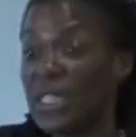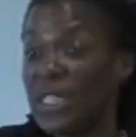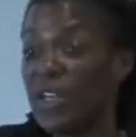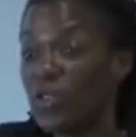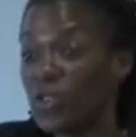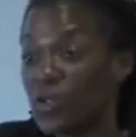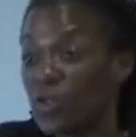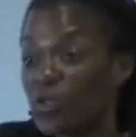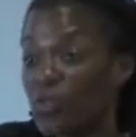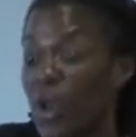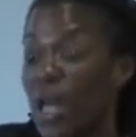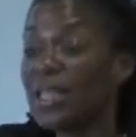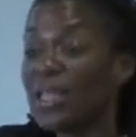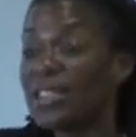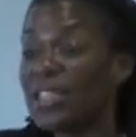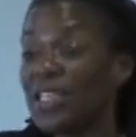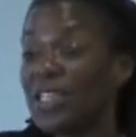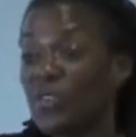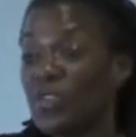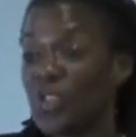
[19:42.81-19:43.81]
Here is
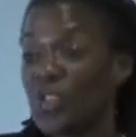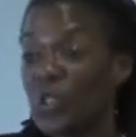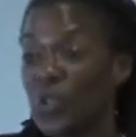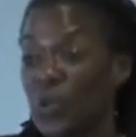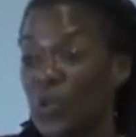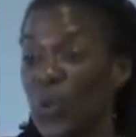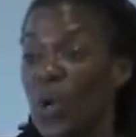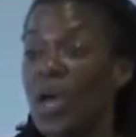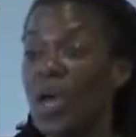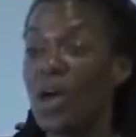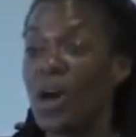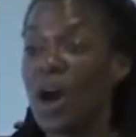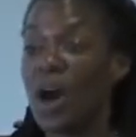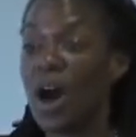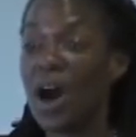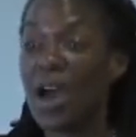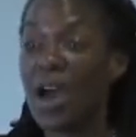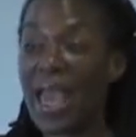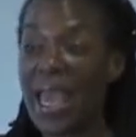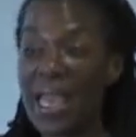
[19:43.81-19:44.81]
relative to
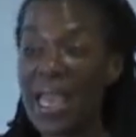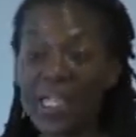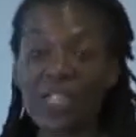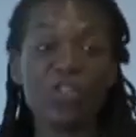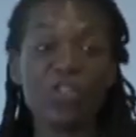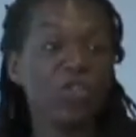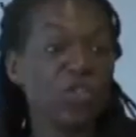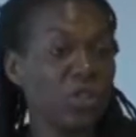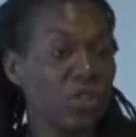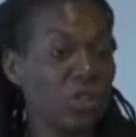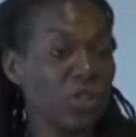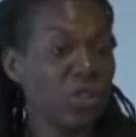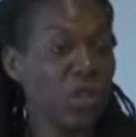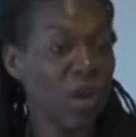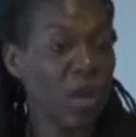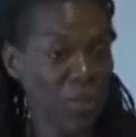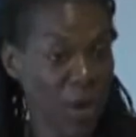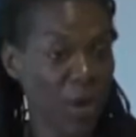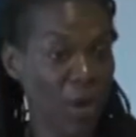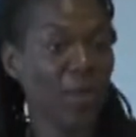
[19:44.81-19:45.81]
uh, Asian
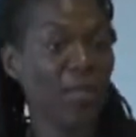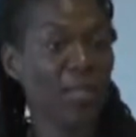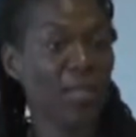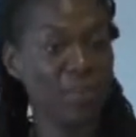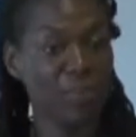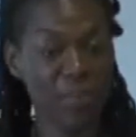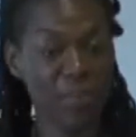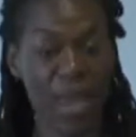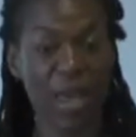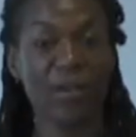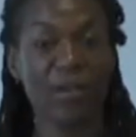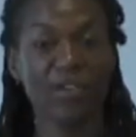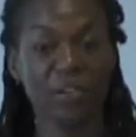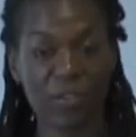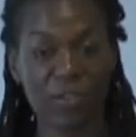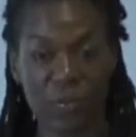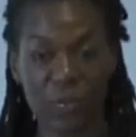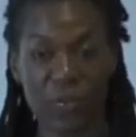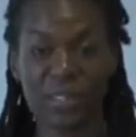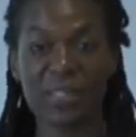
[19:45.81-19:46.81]
American male
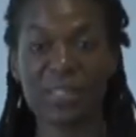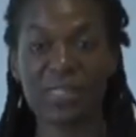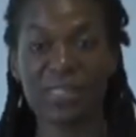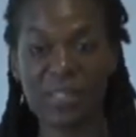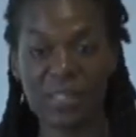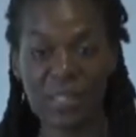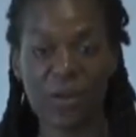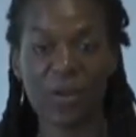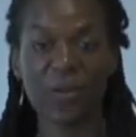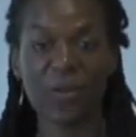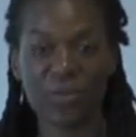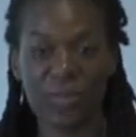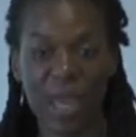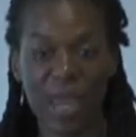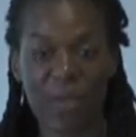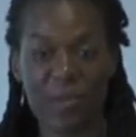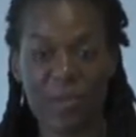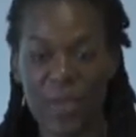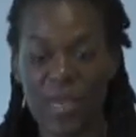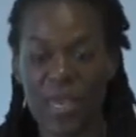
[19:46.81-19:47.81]
students, the
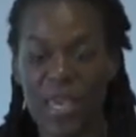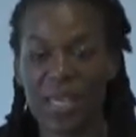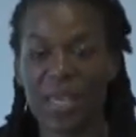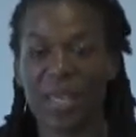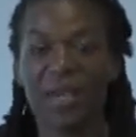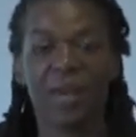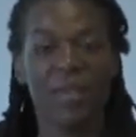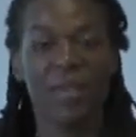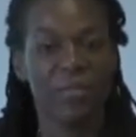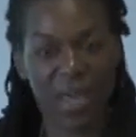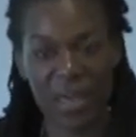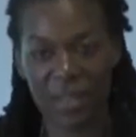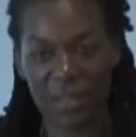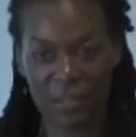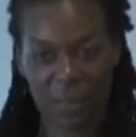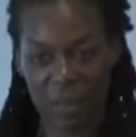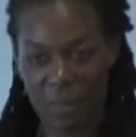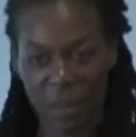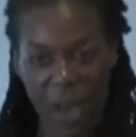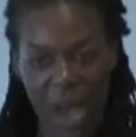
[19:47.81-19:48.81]
stereotype being
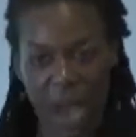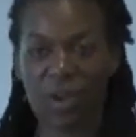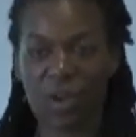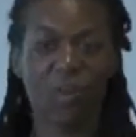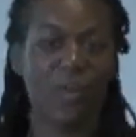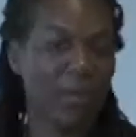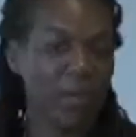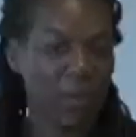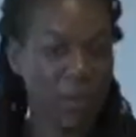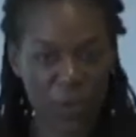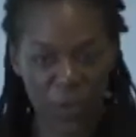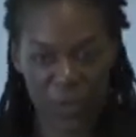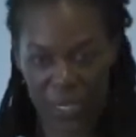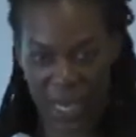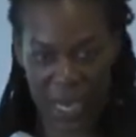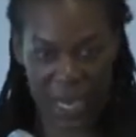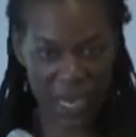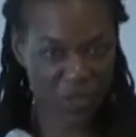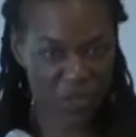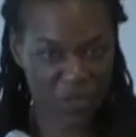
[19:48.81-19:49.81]
that the model
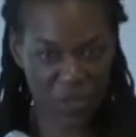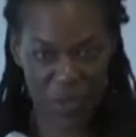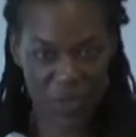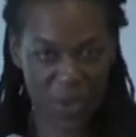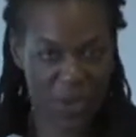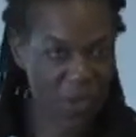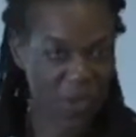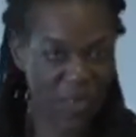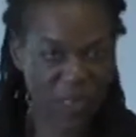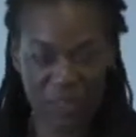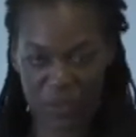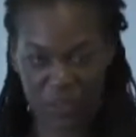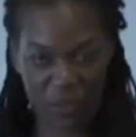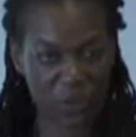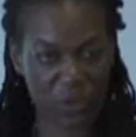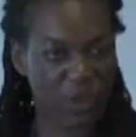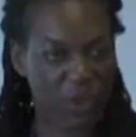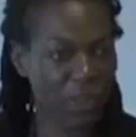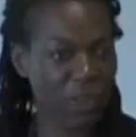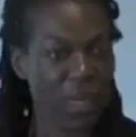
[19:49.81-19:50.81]
minority Asian Americans are
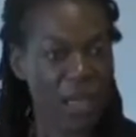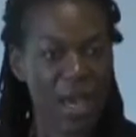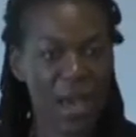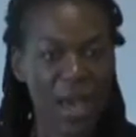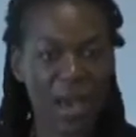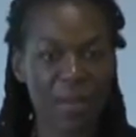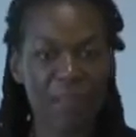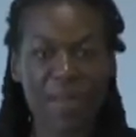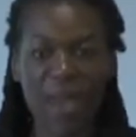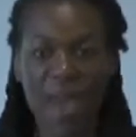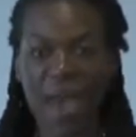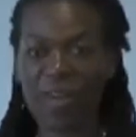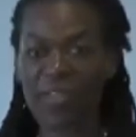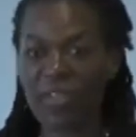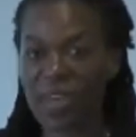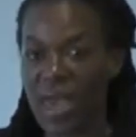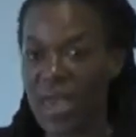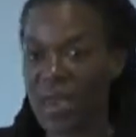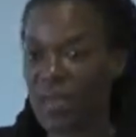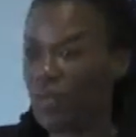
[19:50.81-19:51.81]
good at
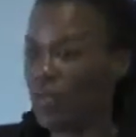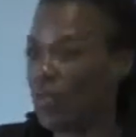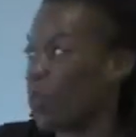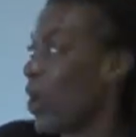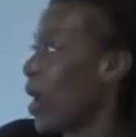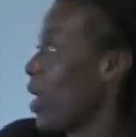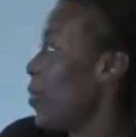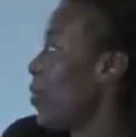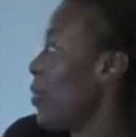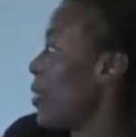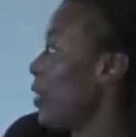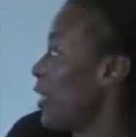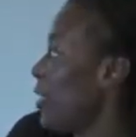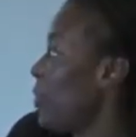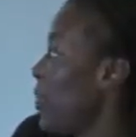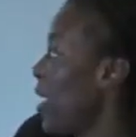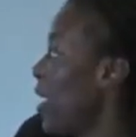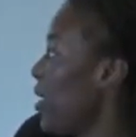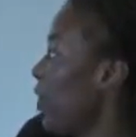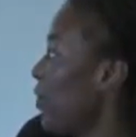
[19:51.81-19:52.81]
math and white
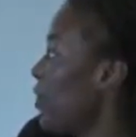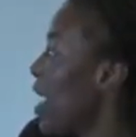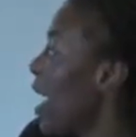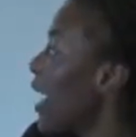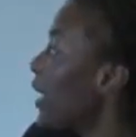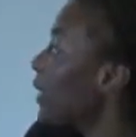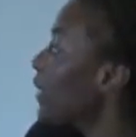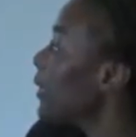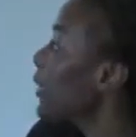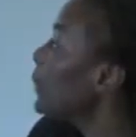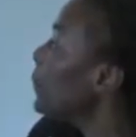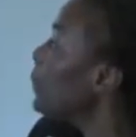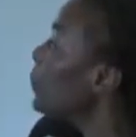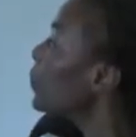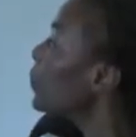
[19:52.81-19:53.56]
American men are not.